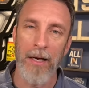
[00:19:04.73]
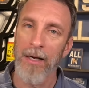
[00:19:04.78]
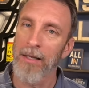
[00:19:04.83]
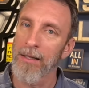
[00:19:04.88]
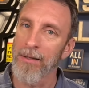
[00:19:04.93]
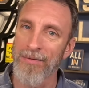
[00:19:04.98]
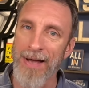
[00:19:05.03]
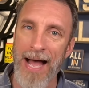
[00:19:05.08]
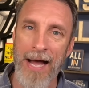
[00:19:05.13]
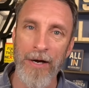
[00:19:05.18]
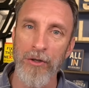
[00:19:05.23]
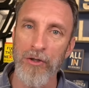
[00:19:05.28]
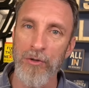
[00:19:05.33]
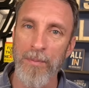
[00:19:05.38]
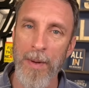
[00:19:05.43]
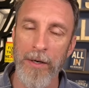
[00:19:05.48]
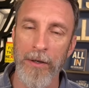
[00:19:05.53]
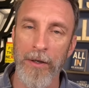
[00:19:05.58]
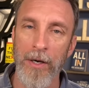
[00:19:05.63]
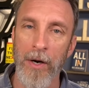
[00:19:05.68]
The values
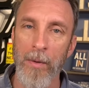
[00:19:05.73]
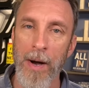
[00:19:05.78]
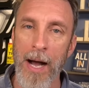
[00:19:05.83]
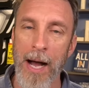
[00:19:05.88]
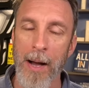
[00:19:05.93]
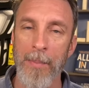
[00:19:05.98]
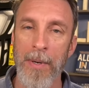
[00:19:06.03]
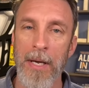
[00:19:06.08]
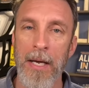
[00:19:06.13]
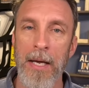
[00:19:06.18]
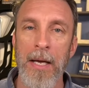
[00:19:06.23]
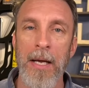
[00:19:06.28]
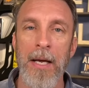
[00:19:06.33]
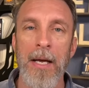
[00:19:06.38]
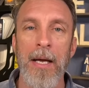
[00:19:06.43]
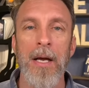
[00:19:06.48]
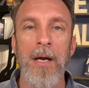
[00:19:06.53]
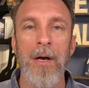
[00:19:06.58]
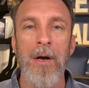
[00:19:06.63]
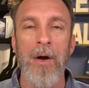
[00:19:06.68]
better go up.
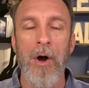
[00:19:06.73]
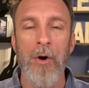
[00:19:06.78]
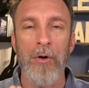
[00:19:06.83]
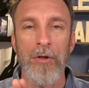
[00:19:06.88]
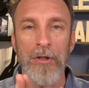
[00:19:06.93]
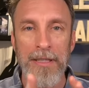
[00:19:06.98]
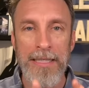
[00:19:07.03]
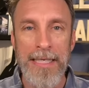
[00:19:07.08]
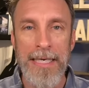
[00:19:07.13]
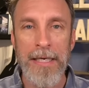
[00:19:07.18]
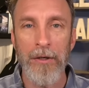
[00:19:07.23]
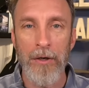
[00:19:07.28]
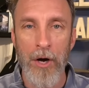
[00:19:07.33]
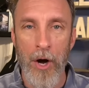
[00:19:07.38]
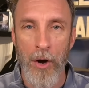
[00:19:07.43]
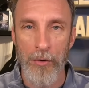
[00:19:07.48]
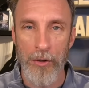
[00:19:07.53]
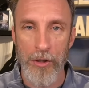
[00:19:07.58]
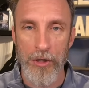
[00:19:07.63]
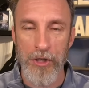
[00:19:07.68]
Legal
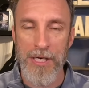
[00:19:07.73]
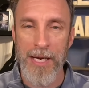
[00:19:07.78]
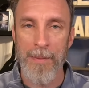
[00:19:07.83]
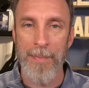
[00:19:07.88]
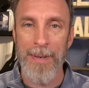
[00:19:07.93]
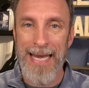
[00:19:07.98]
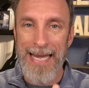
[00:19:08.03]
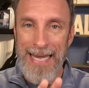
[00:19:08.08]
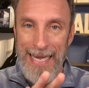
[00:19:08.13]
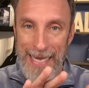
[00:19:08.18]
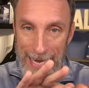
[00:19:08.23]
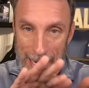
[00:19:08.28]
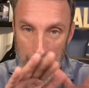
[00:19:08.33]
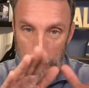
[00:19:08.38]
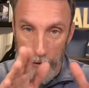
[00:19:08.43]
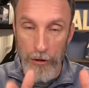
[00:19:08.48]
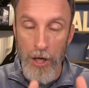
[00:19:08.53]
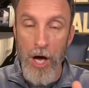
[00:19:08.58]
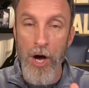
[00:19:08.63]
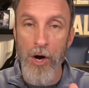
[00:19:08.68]
ownership eh,
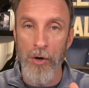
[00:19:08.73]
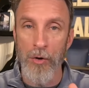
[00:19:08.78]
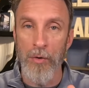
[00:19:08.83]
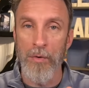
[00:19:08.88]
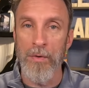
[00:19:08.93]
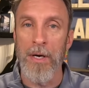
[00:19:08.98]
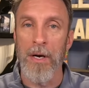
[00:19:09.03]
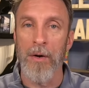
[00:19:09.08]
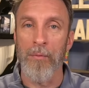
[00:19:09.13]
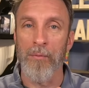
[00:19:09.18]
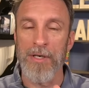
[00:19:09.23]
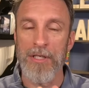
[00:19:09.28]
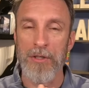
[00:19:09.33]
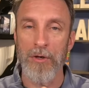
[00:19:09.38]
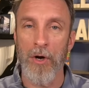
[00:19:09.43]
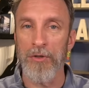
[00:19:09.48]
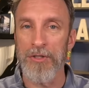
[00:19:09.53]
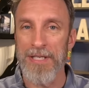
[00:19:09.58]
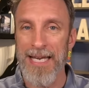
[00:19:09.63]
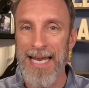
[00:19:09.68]
alone
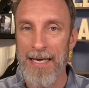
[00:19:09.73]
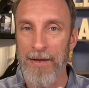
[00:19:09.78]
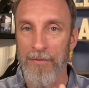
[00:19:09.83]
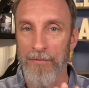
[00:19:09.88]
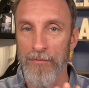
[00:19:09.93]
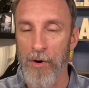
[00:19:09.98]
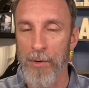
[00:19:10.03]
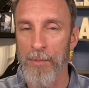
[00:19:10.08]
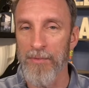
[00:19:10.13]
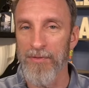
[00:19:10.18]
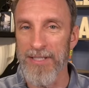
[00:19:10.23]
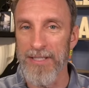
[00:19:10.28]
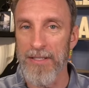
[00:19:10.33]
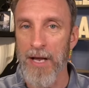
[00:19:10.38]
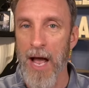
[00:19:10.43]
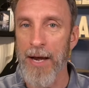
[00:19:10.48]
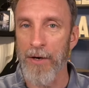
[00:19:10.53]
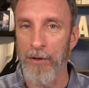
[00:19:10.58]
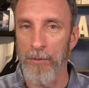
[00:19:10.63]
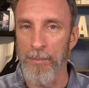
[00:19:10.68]
results in a form of
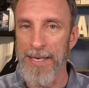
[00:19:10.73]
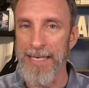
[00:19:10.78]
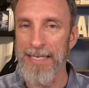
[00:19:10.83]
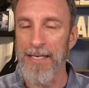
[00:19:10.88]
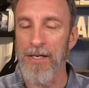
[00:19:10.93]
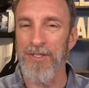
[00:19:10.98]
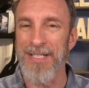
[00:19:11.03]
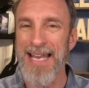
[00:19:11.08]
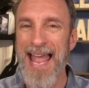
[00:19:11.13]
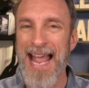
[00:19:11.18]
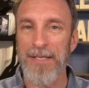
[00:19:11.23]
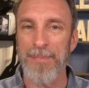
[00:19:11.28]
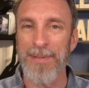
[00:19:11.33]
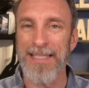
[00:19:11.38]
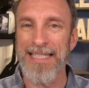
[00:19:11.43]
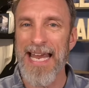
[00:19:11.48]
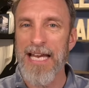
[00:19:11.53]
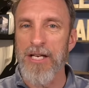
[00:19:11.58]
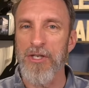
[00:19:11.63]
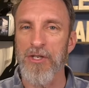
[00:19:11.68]
entitlement. There's an
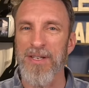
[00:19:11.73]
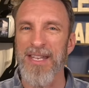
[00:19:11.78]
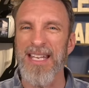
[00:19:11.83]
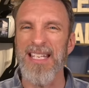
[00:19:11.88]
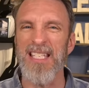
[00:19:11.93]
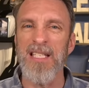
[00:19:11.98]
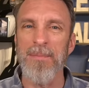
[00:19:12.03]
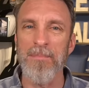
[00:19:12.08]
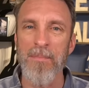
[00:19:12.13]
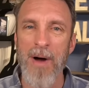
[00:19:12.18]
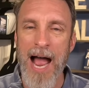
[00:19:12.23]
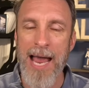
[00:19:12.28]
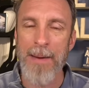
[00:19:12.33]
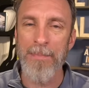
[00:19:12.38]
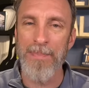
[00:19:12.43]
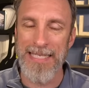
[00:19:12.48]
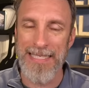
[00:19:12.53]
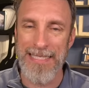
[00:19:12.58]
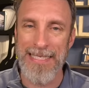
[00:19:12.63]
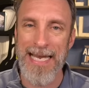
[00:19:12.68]
expectation. This is my
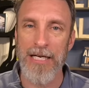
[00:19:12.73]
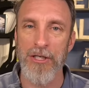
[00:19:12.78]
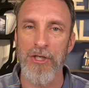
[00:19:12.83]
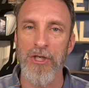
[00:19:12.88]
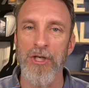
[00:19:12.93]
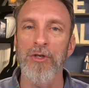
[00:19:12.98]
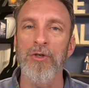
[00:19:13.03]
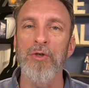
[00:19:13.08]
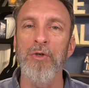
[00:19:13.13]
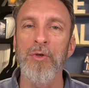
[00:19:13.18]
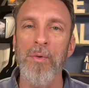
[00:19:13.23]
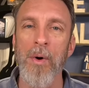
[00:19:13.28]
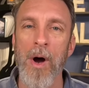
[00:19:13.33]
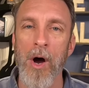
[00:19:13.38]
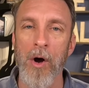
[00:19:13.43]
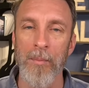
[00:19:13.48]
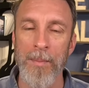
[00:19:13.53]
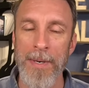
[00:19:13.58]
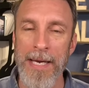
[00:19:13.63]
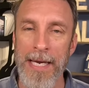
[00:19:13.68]
possession. You
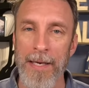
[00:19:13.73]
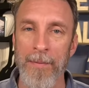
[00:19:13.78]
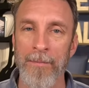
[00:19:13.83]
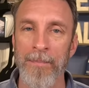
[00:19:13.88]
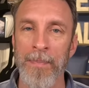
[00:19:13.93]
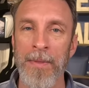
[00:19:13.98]
owe me.